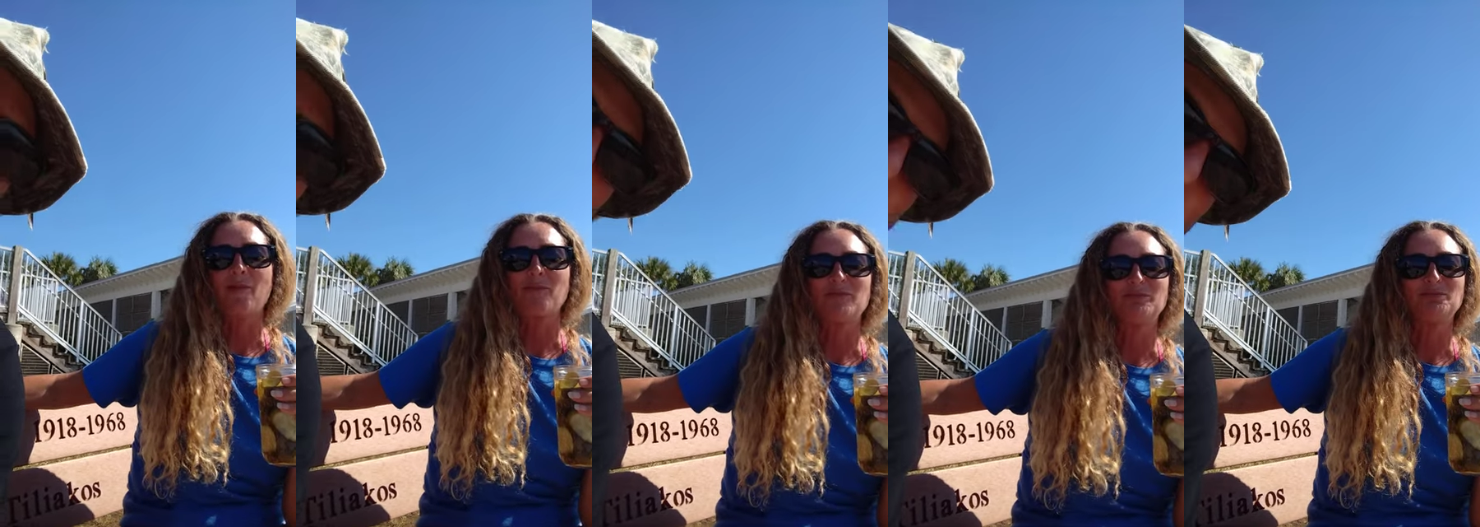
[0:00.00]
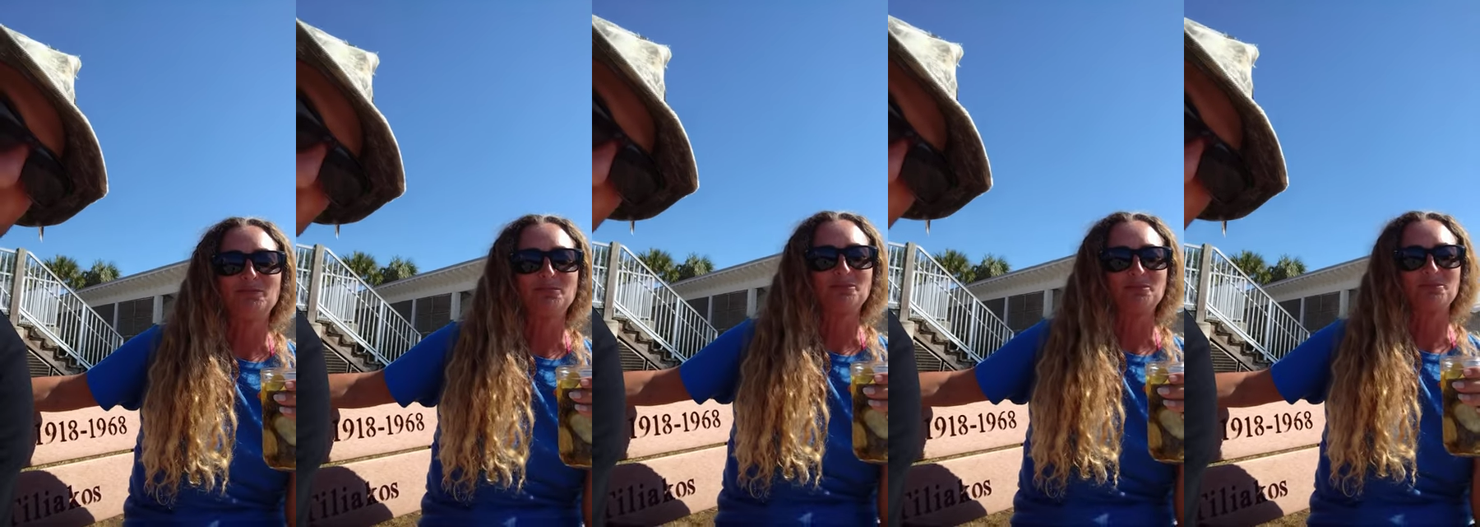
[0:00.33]
a
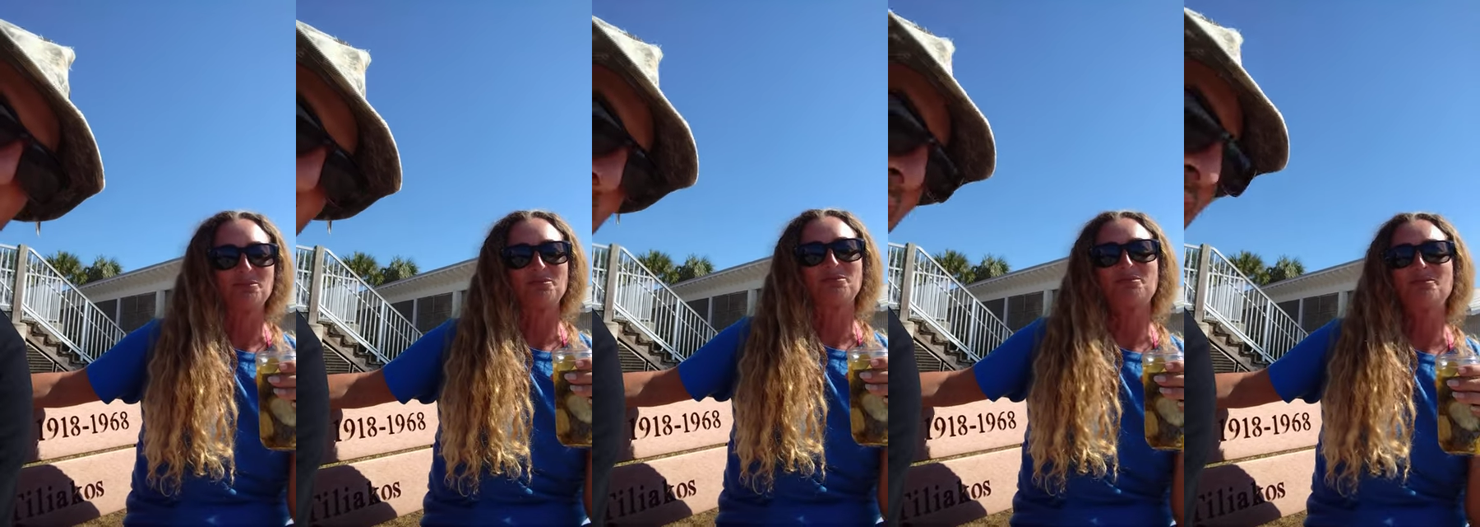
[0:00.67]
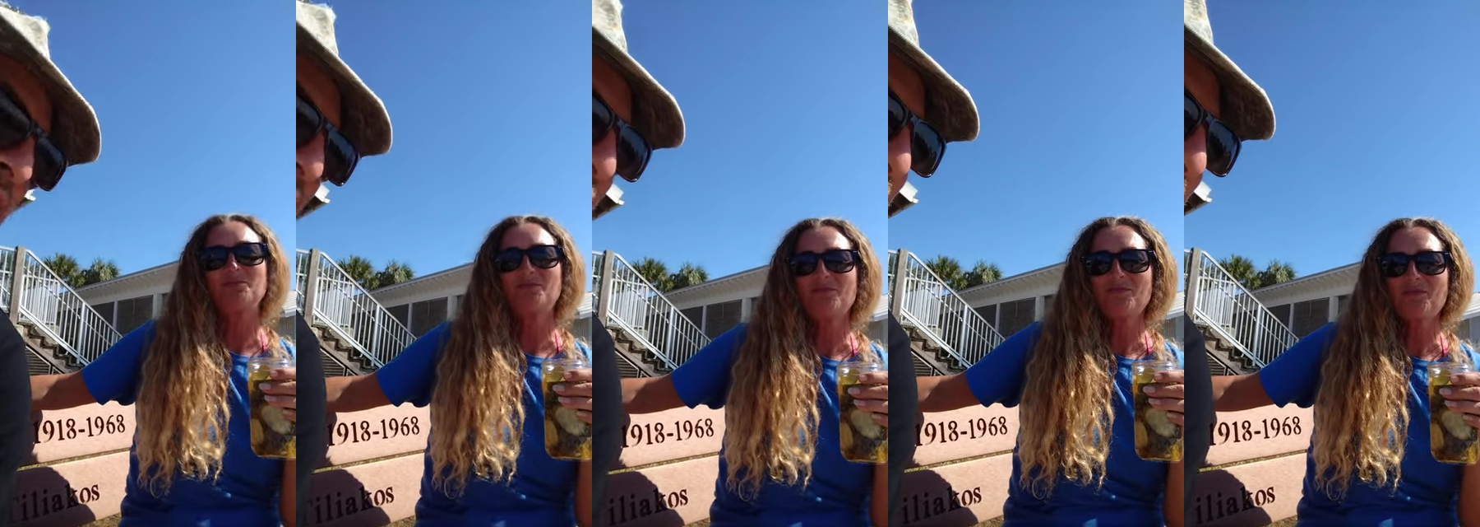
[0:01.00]
review
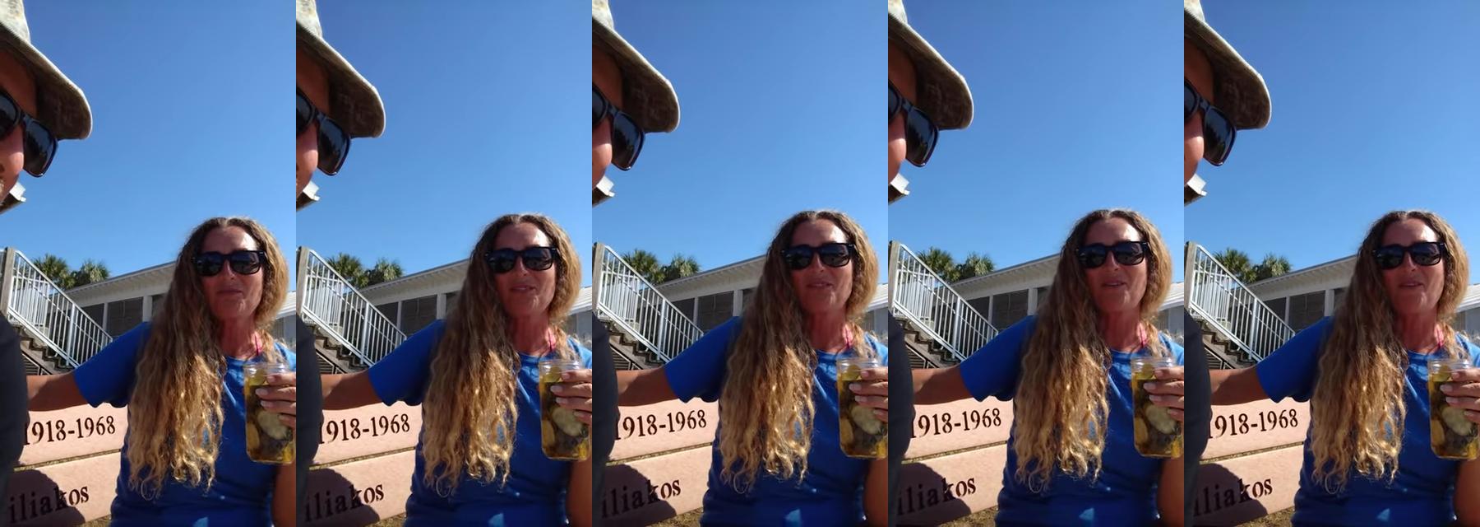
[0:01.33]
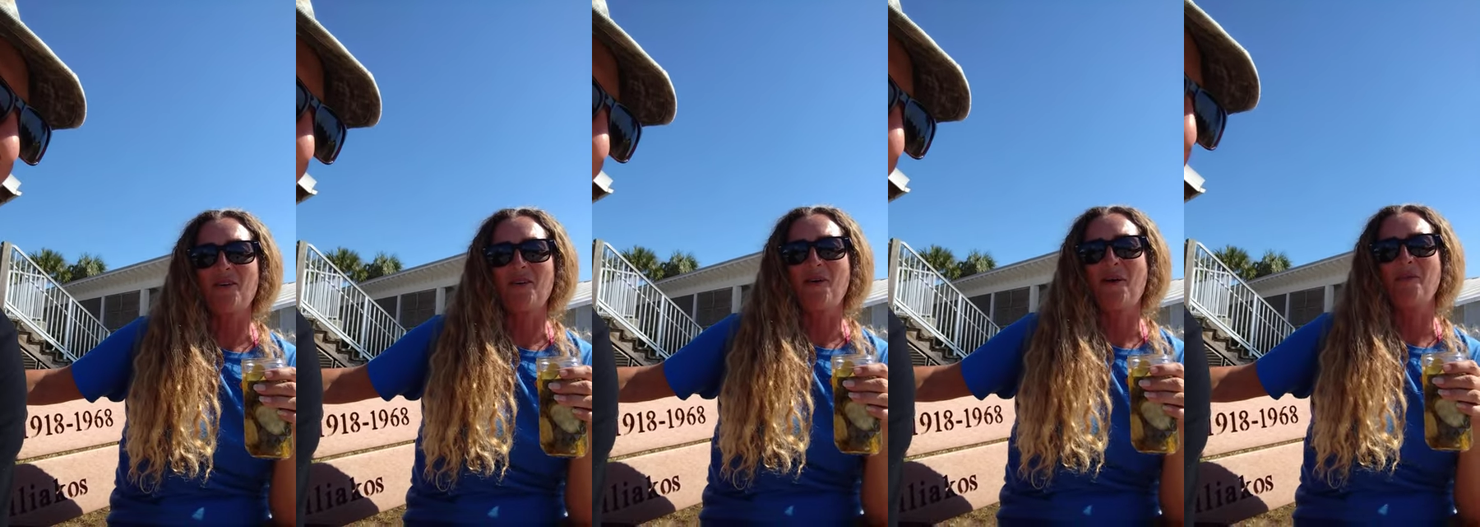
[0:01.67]
about certain
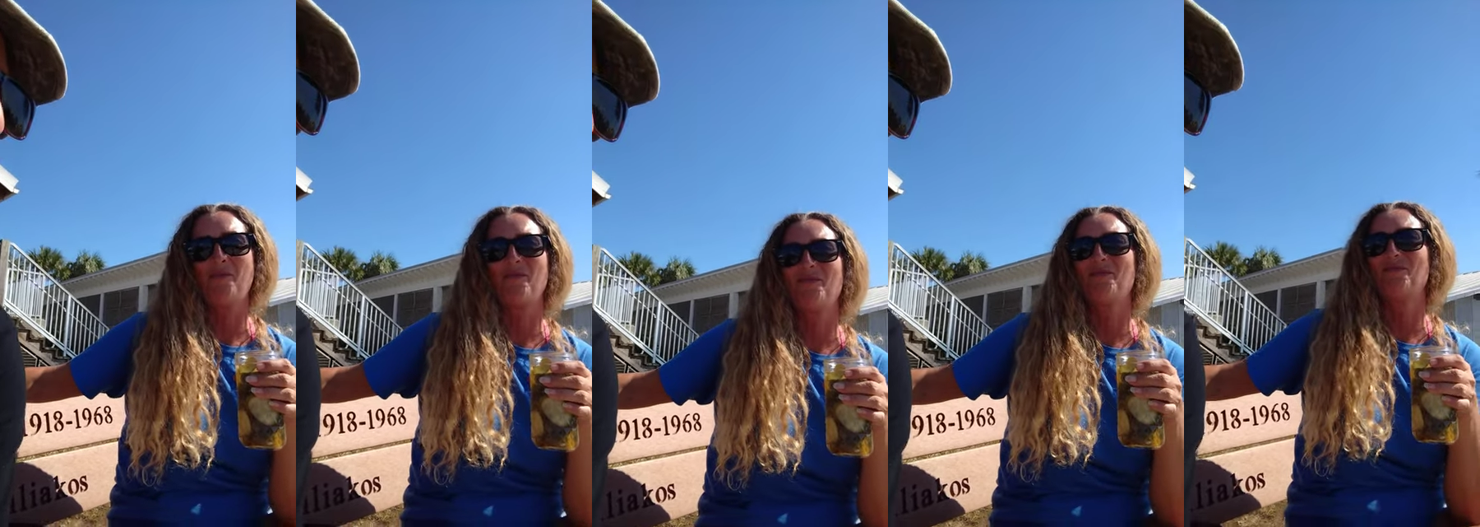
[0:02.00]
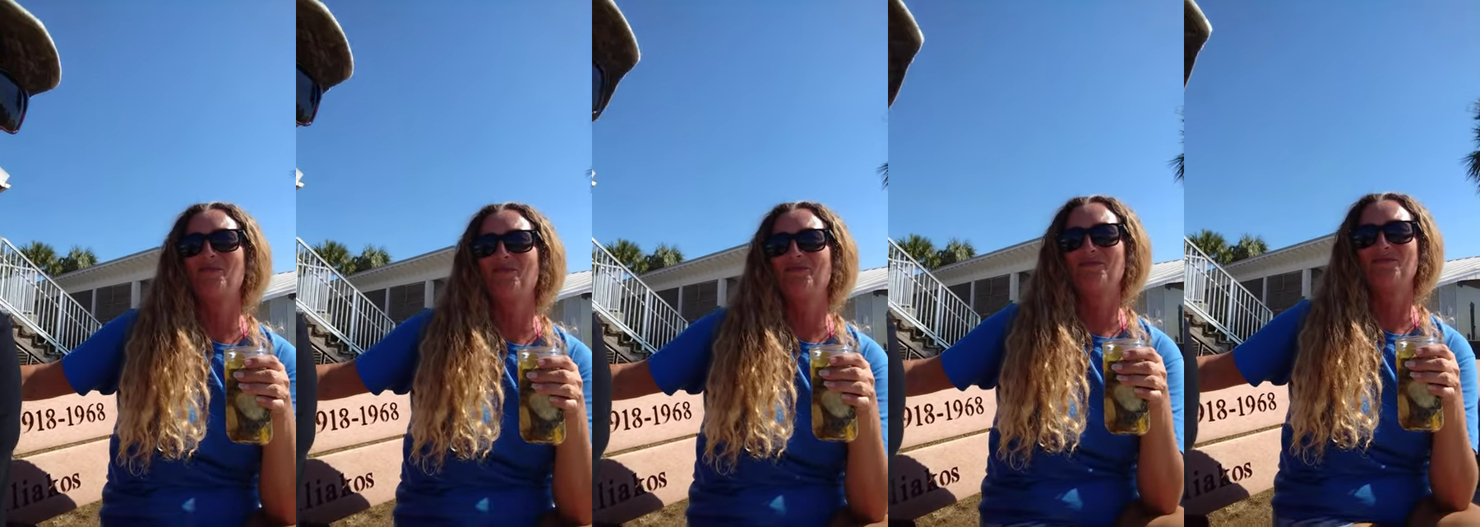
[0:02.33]
pickles that
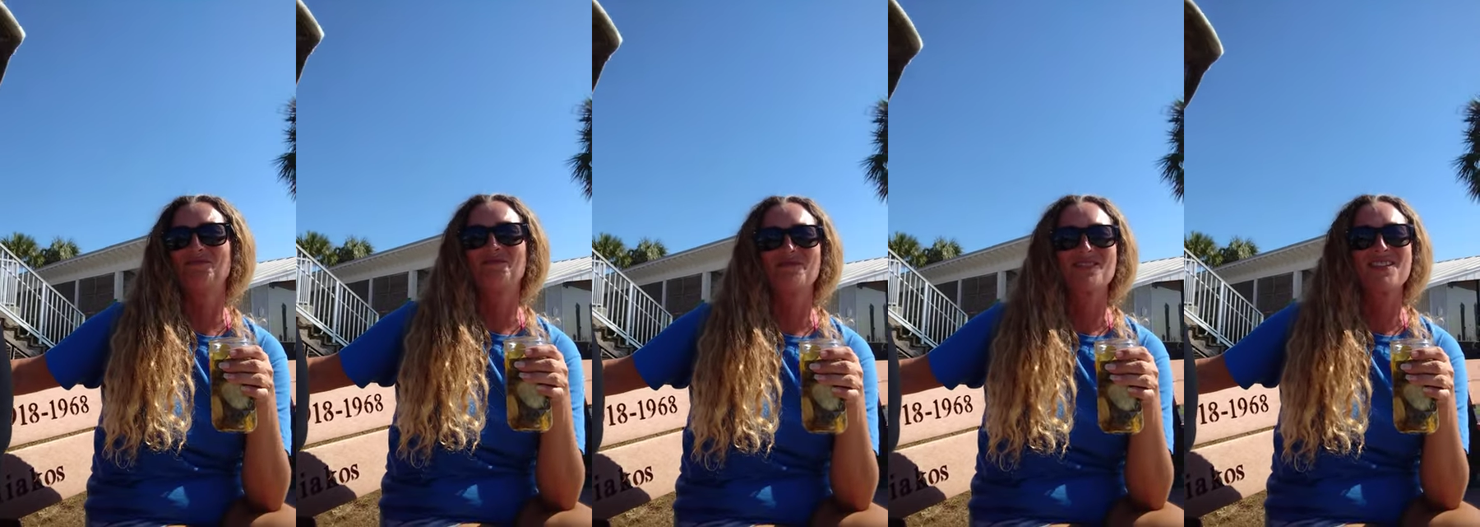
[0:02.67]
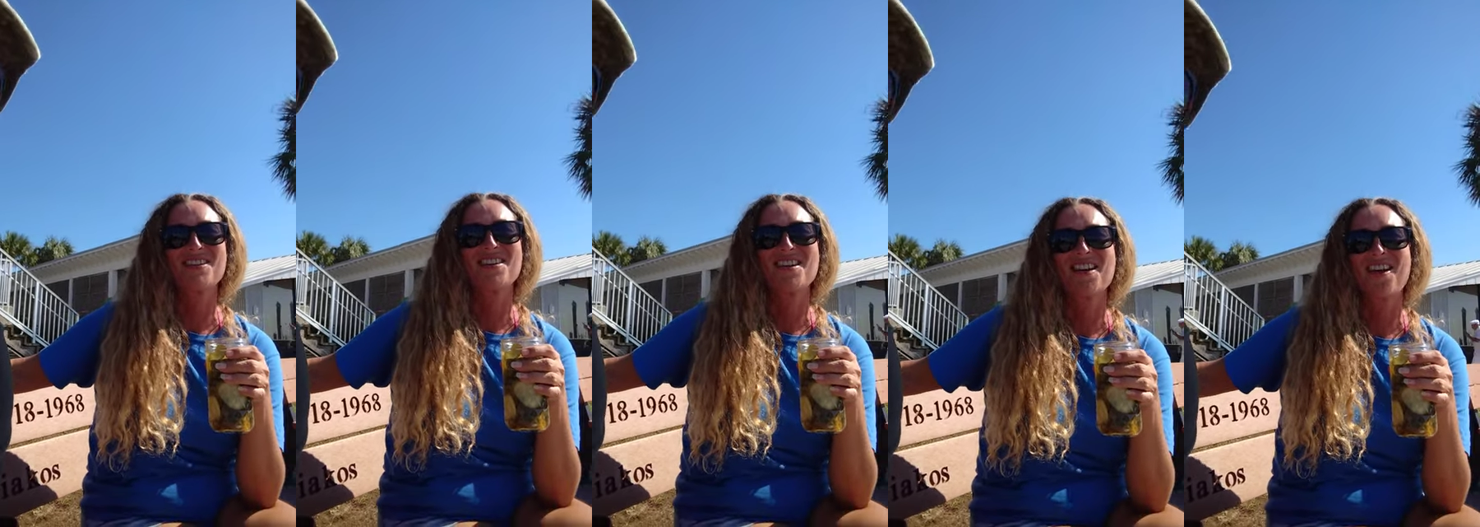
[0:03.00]
might be the best of
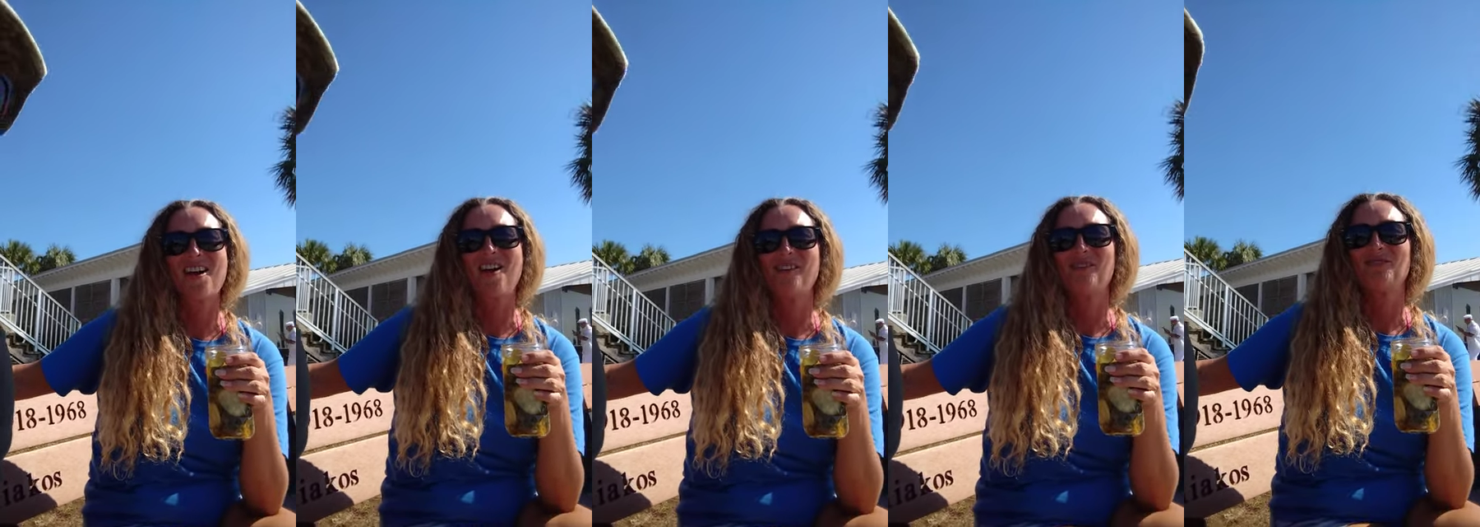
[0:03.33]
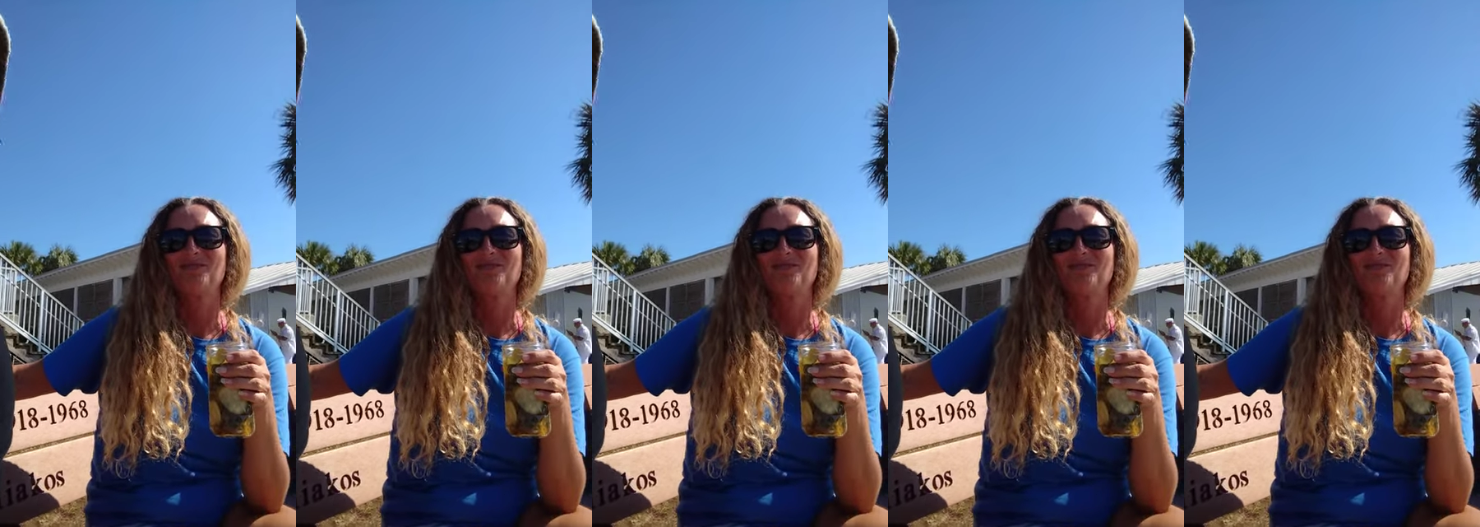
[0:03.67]
the best.